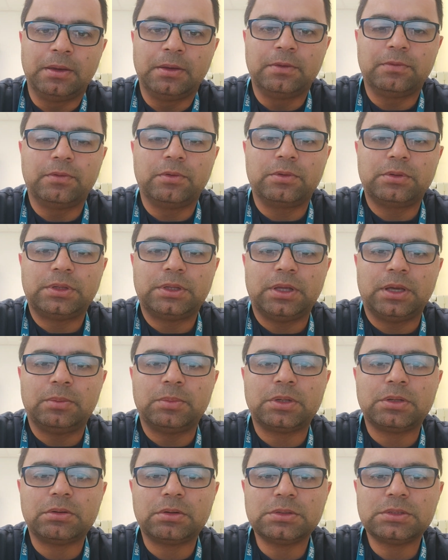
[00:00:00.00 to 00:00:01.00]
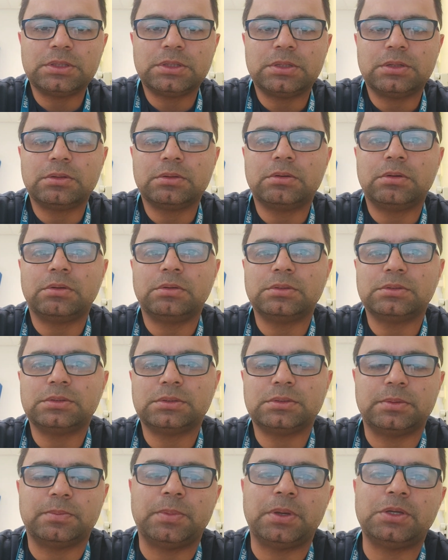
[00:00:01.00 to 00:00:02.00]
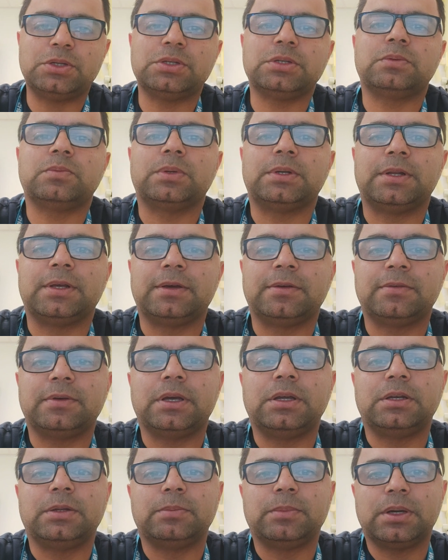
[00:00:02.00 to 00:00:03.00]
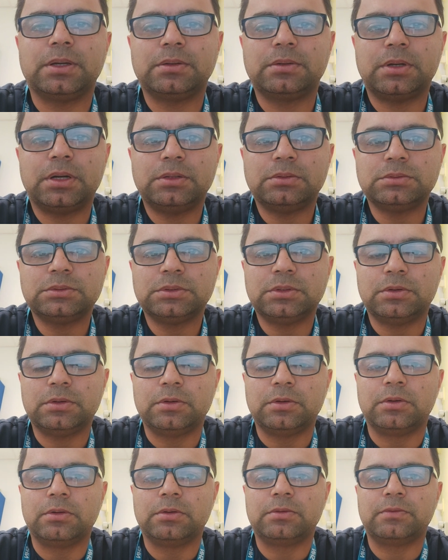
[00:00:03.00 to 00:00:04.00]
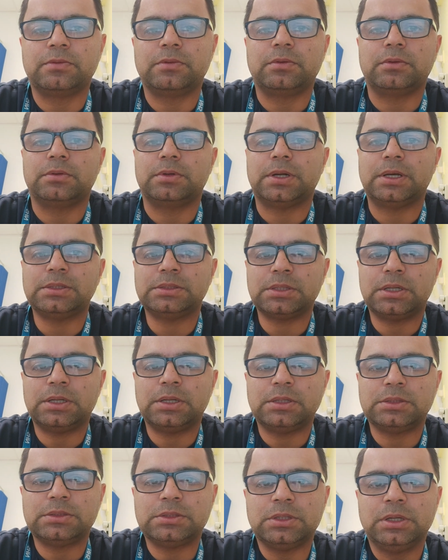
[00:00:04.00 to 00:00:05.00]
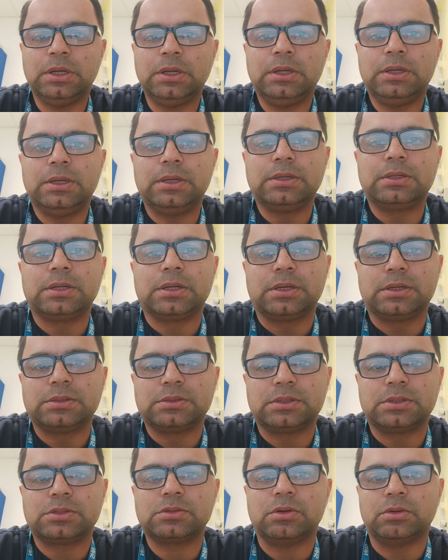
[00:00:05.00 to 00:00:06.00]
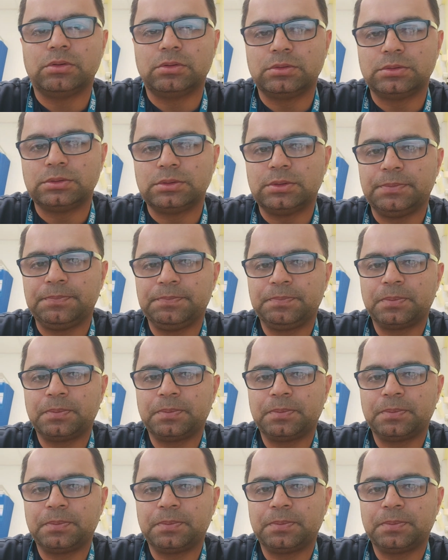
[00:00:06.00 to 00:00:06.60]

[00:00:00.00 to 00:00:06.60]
For the hematological cause, the patient will have any background, or for HLH, it has its own